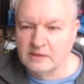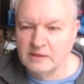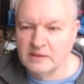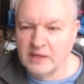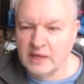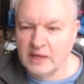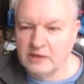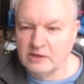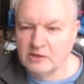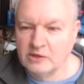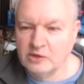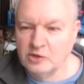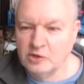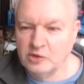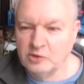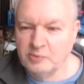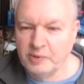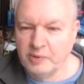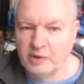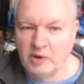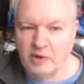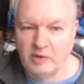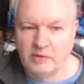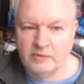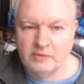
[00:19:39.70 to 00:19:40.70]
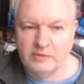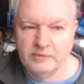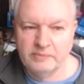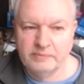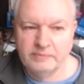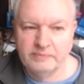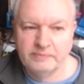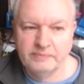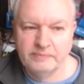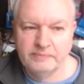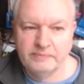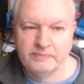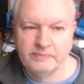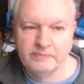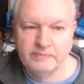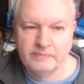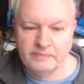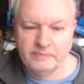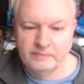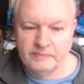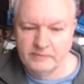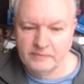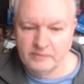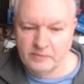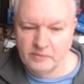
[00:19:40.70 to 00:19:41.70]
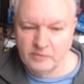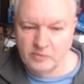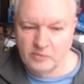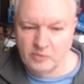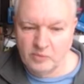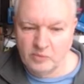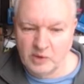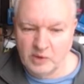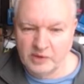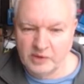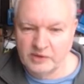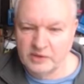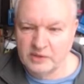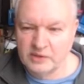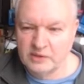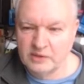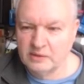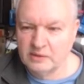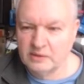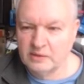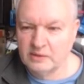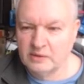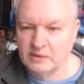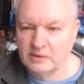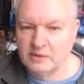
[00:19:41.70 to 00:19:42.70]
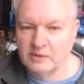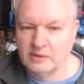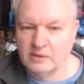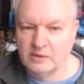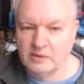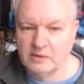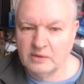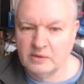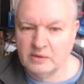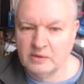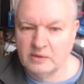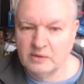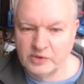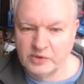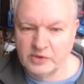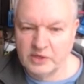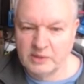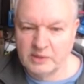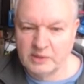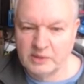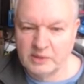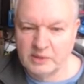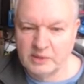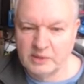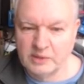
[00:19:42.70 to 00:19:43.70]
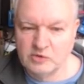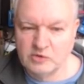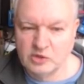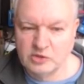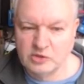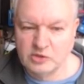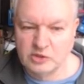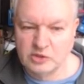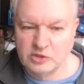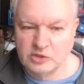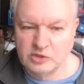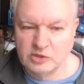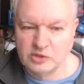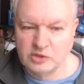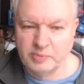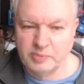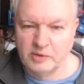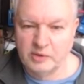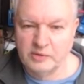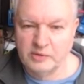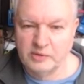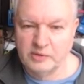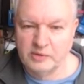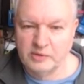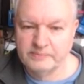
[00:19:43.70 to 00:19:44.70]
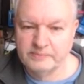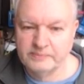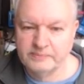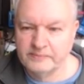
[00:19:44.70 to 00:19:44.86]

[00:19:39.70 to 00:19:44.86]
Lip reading: Get coupon. Well, I think I must have got a coupon.